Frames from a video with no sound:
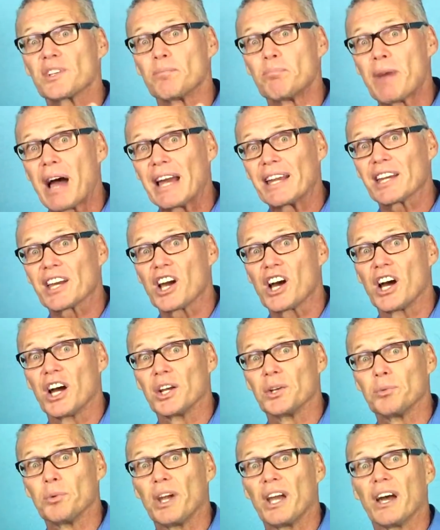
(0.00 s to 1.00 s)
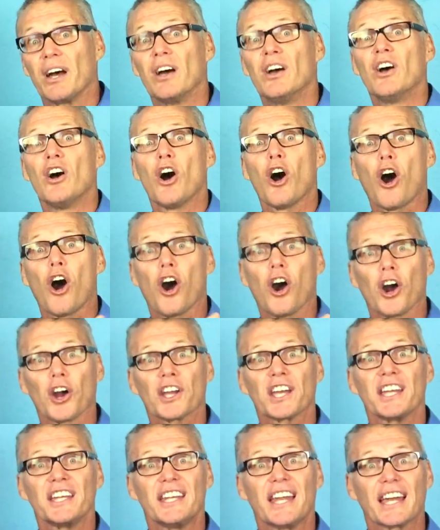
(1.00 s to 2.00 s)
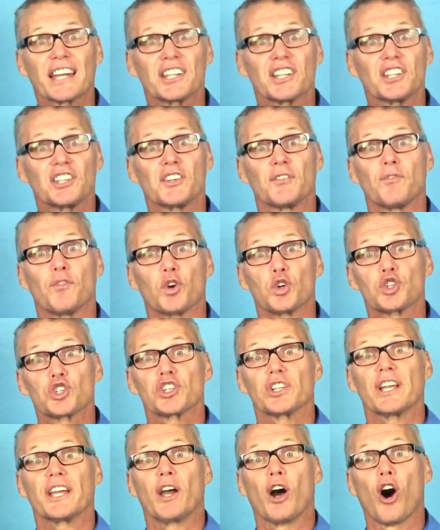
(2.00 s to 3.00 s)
of mitochondria are connected to virtually